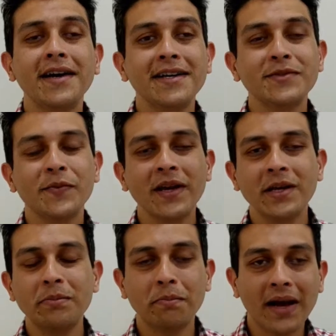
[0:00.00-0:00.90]
guys,
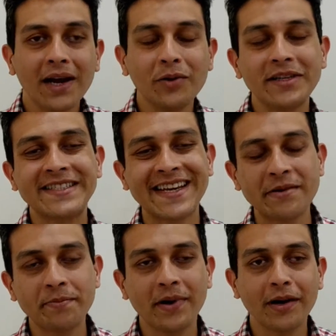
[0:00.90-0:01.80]
welcome back to the
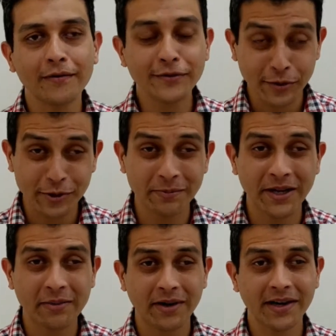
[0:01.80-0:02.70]
second part of social
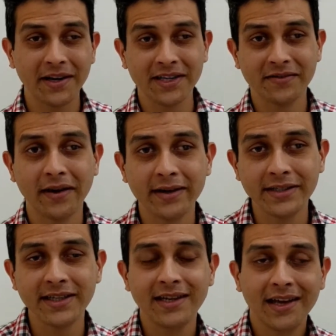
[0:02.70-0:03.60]
media marketing
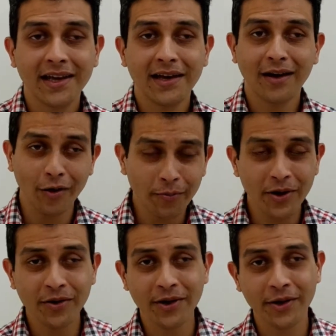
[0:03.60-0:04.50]
strategy. I hope you're
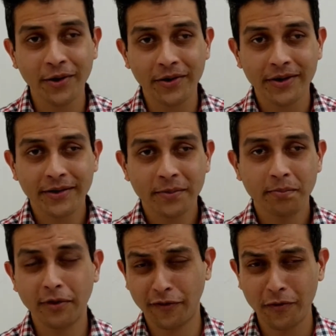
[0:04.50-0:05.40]
doing good.
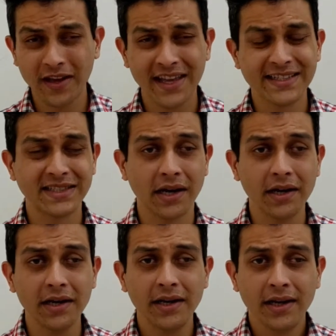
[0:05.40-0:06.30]
Before we get
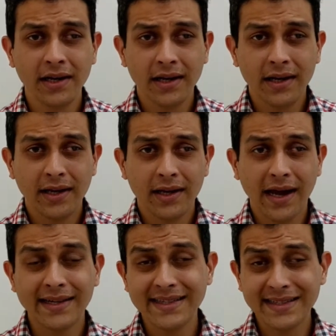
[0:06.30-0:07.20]
started,
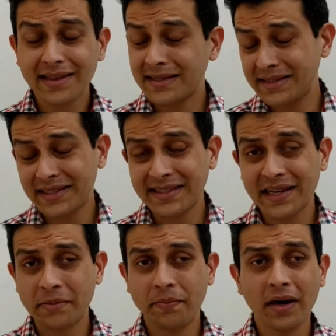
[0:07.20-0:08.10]
as I said, this is the
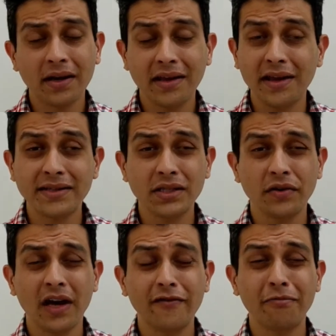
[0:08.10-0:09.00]
second part. In case you
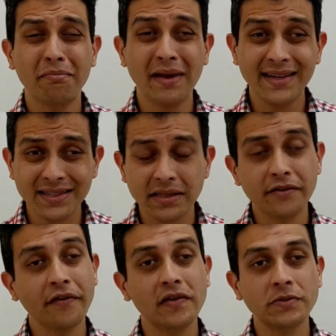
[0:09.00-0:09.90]
have missed the
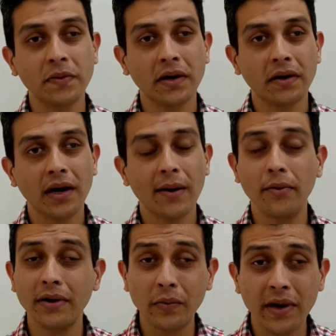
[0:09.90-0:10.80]
first part, I
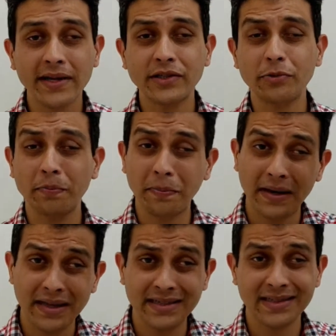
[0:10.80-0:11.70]
would advise you to
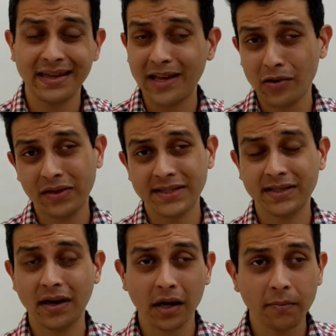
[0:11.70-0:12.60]
please click on this
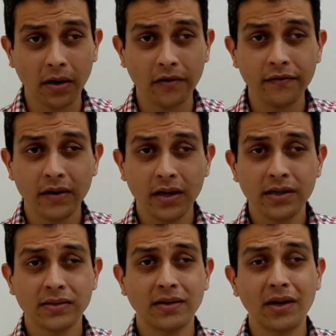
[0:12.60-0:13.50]
card above
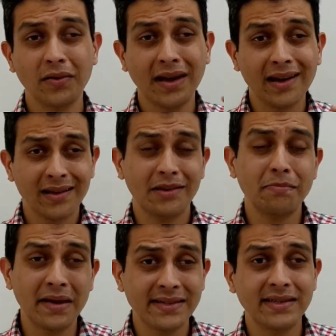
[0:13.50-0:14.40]
so that you get the
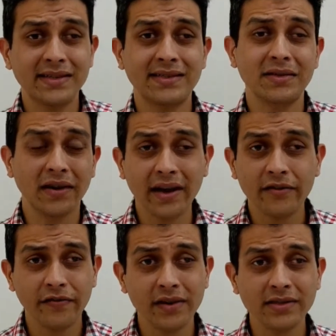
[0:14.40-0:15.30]
basics right
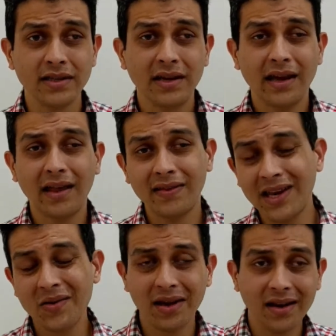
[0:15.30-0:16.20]
first and then
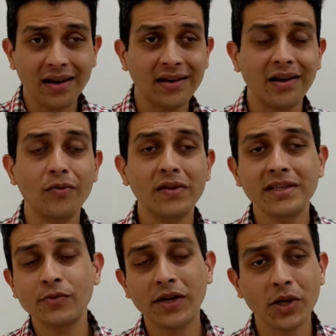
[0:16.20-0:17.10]
you can continue with
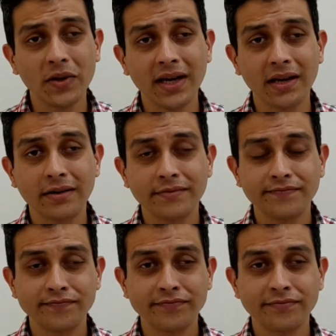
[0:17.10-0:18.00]
this video again.
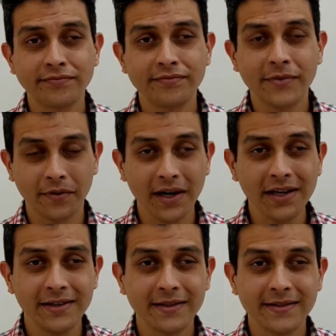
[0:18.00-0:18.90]

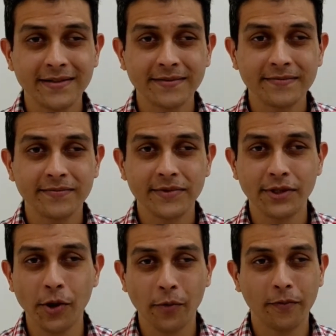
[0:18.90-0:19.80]
Right?
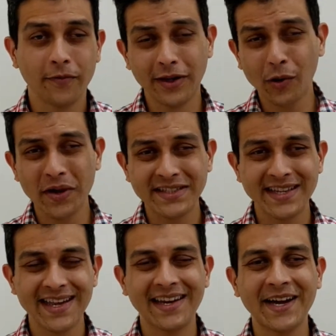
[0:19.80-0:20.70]
So, without
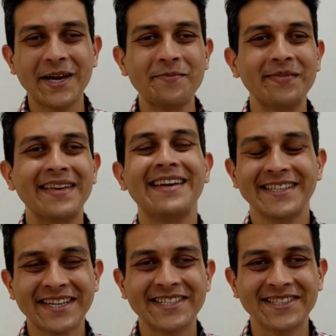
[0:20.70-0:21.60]
wasting any time,
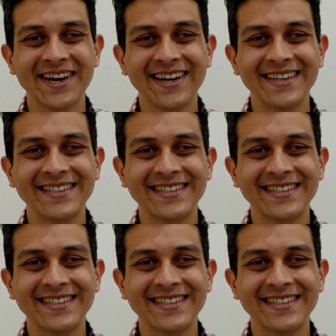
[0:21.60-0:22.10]
let's get started.